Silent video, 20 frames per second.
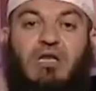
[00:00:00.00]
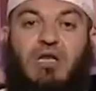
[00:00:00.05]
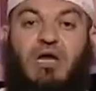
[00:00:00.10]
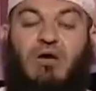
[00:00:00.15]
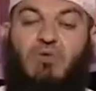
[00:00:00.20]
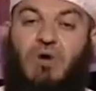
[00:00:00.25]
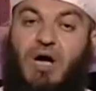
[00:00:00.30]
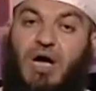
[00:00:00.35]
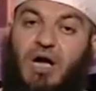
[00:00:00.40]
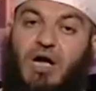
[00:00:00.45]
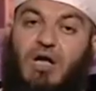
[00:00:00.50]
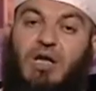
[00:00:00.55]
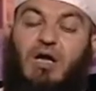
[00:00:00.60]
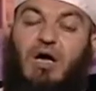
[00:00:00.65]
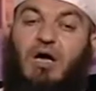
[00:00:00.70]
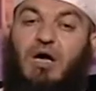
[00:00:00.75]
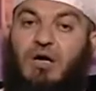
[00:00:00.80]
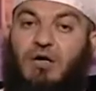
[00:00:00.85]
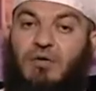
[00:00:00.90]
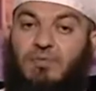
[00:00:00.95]
Jalla wa
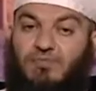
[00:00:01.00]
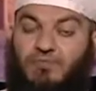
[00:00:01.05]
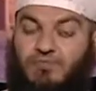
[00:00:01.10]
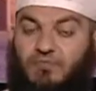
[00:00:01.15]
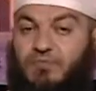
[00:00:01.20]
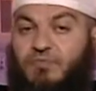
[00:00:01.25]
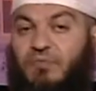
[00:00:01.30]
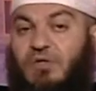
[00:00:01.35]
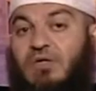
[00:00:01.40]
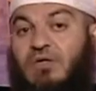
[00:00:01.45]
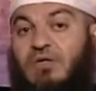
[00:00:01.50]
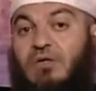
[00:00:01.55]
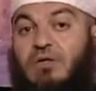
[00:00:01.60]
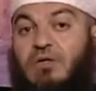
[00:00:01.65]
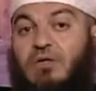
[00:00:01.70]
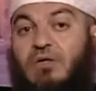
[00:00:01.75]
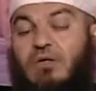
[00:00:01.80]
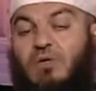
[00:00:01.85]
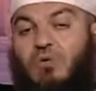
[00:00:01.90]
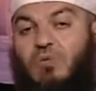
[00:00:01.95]
Ala.
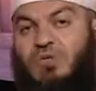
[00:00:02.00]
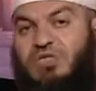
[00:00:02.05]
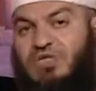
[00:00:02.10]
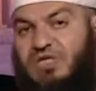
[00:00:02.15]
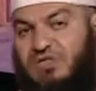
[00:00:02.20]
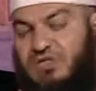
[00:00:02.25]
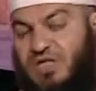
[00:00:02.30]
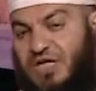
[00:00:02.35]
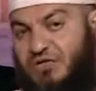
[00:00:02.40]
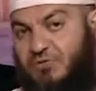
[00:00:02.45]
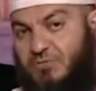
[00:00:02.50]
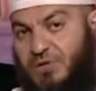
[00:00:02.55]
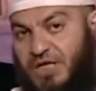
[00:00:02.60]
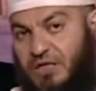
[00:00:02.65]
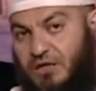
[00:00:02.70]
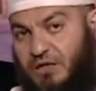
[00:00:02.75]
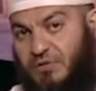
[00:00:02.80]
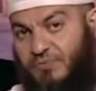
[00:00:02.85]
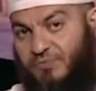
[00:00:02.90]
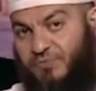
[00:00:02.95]
What does
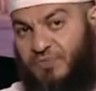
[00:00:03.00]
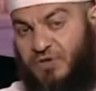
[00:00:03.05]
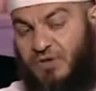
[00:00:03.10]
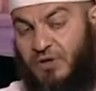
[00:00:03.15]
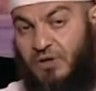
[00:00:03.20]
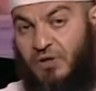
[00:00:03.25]
that mean?